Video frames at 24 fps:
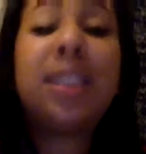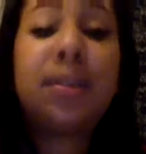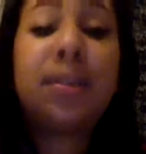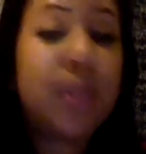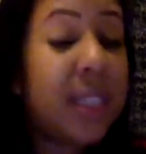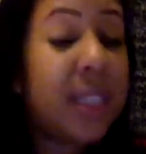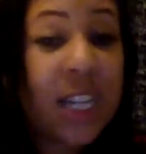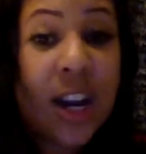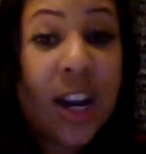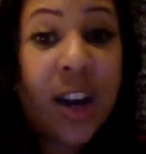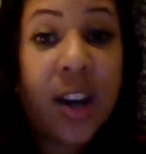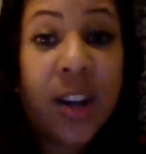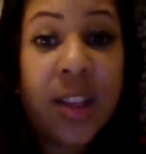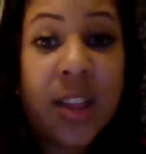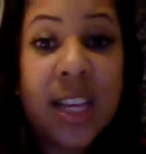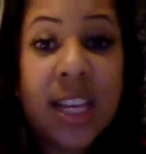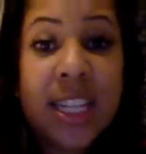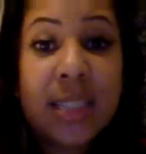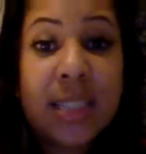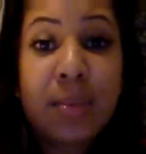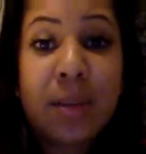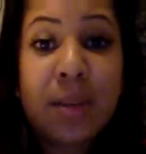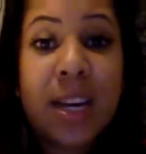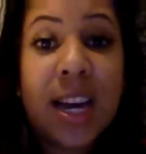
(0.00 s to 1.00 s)
return
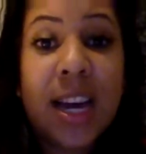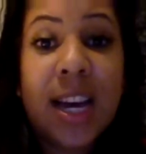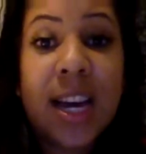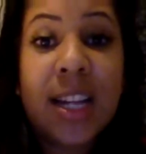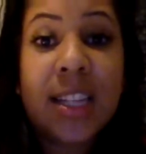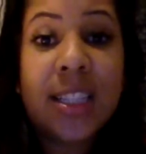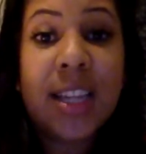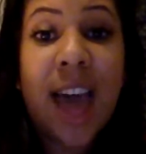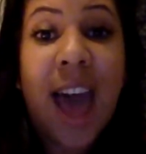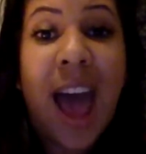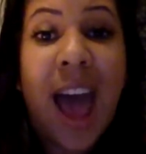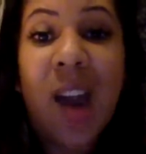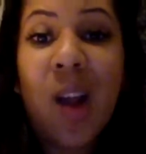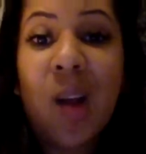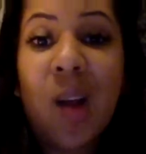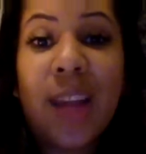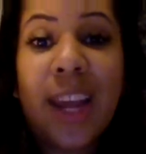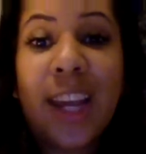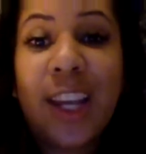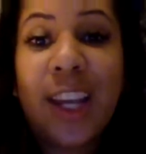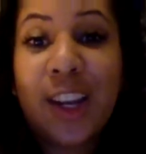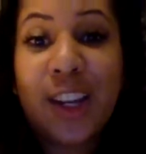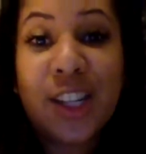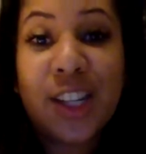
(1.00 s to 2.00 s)
this because I don't
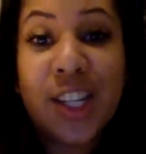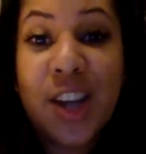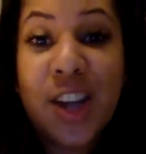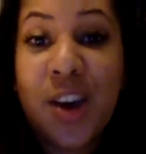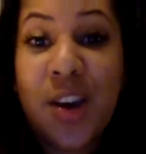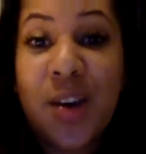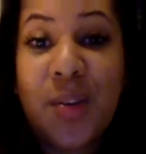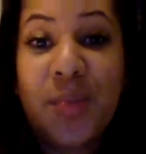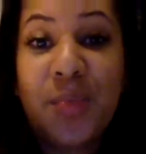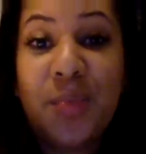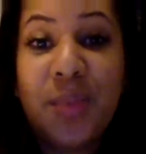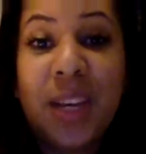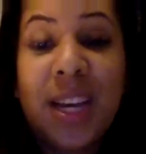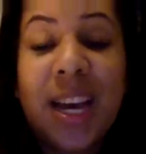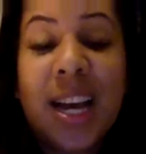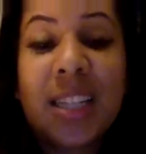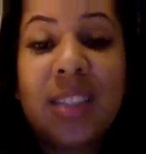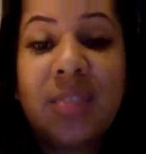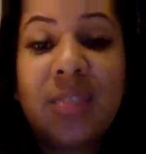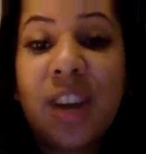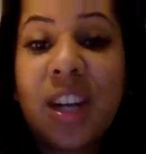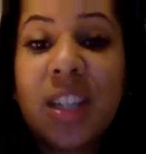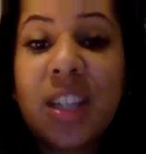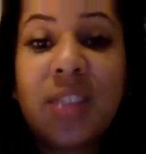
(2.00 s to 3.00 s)
like your tone.
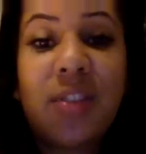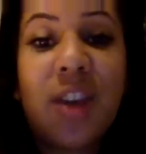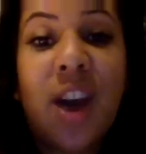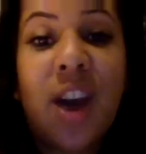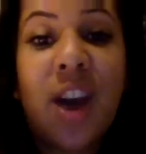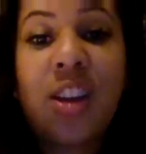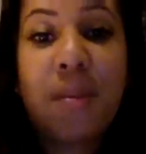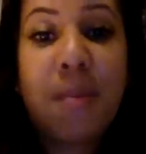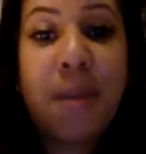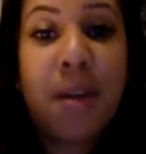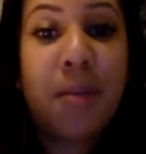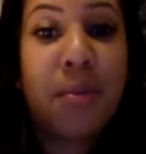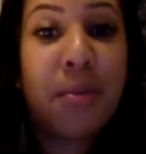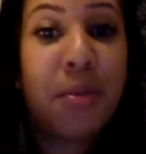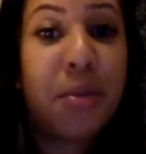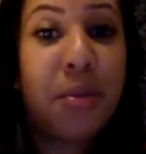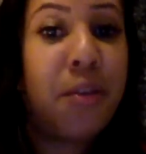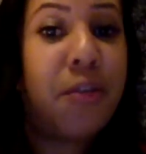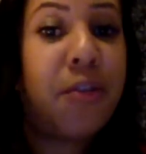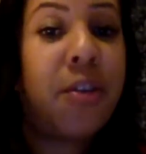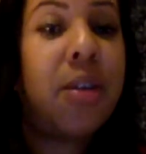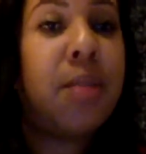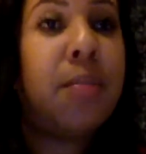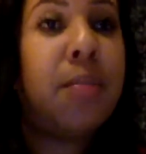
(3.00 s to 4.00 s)
Because, first of all, you've been
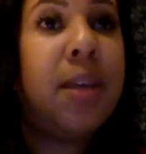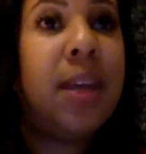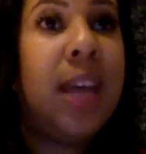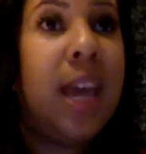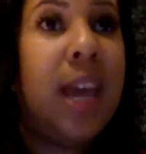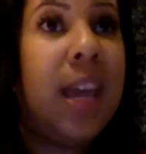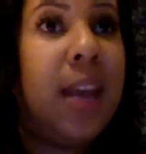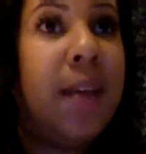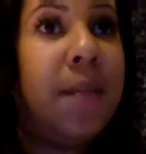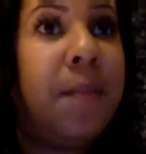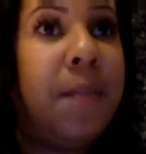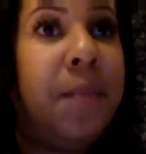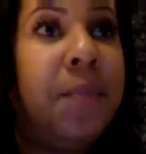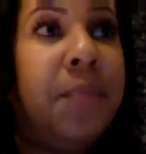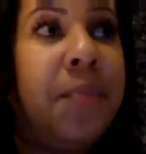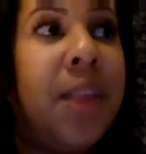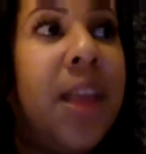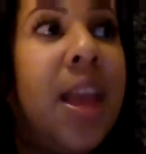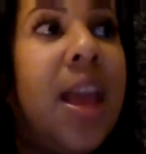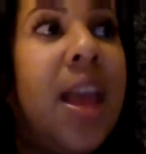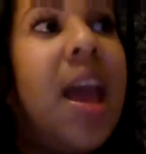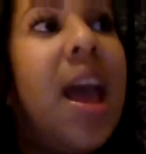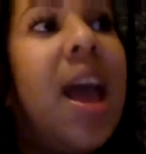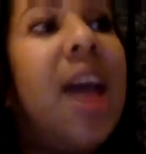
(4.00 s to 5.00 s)
rude from the beginning.
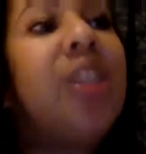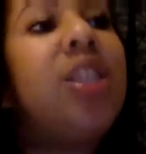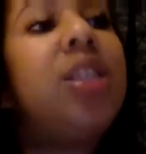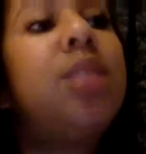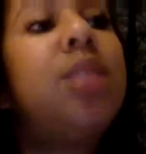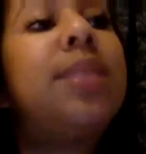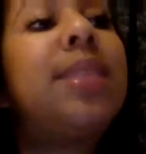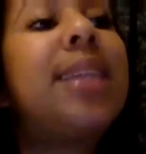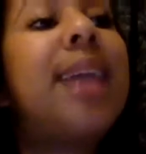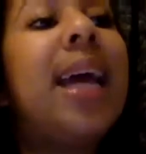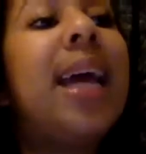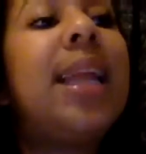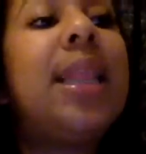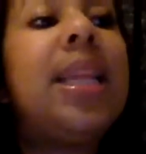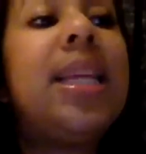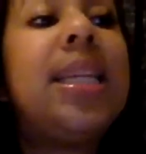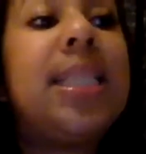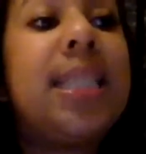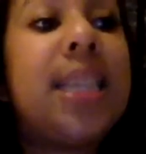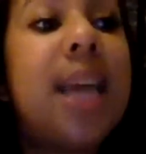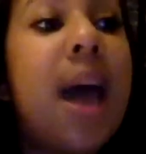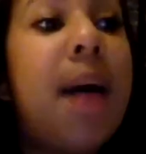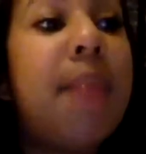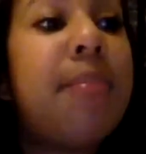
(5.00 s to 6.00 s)
And she was like,
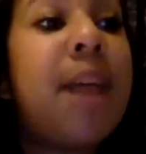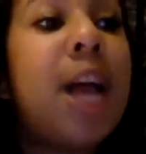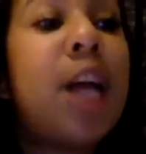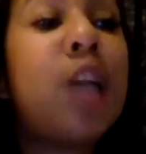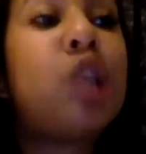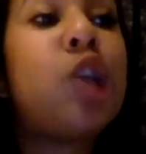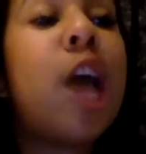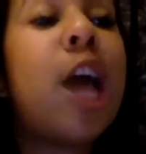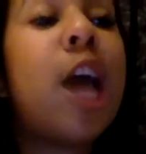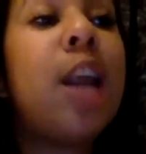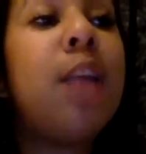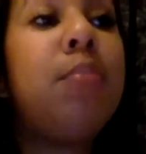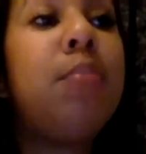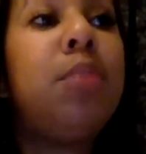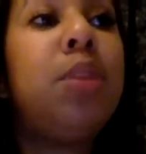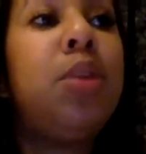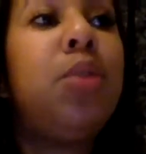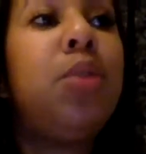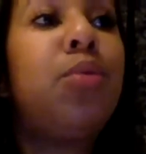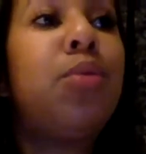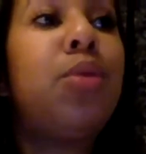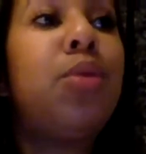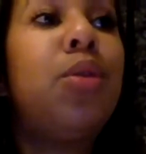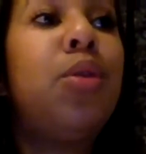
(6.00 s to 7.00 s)
Listen, I'm not trying to be
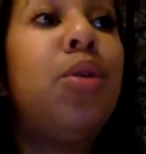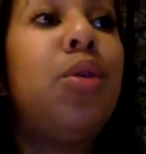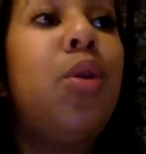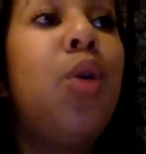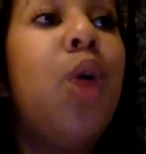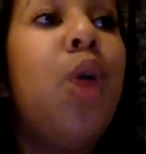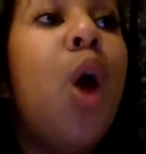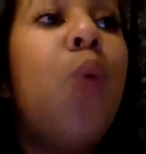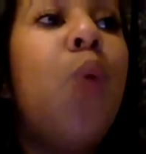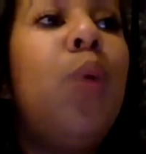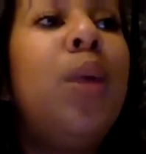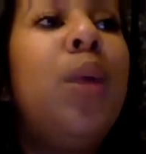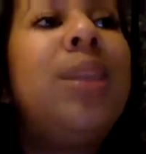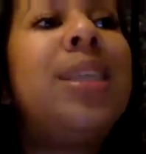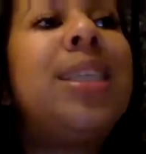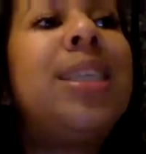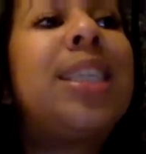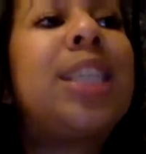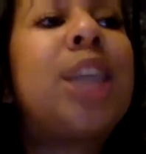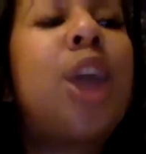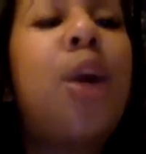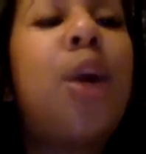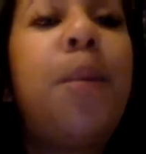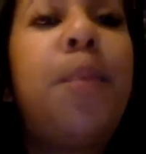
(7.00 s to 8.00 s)
rude. We
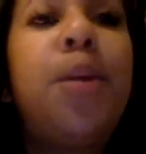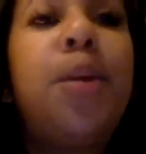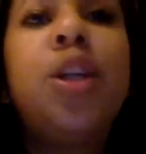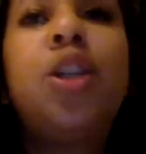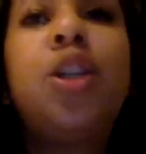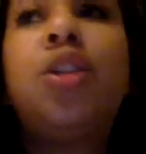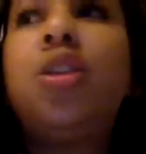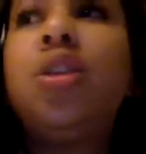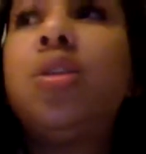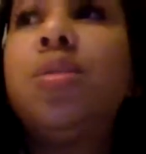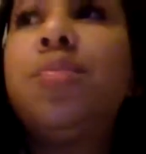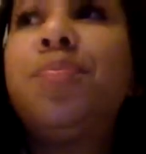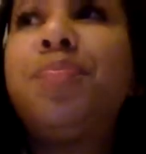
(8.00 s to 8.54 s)
just going to push you